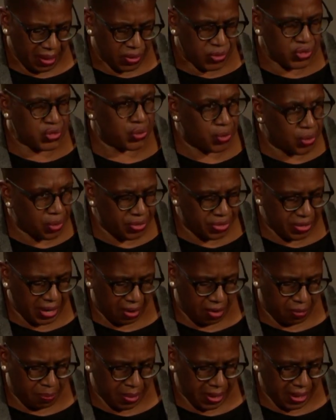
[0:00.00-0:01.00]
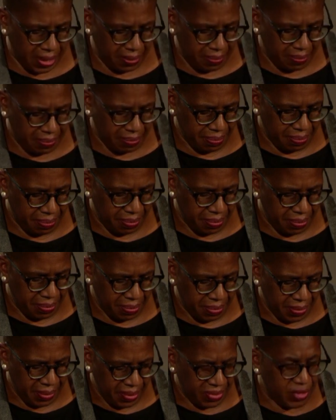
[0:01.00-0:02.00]
talk therapy,
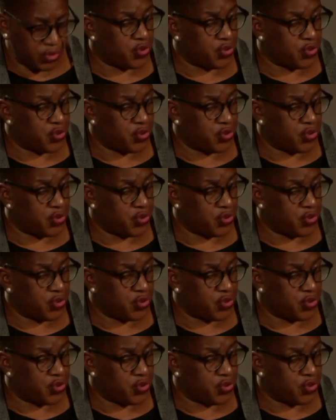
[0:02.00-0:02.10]
the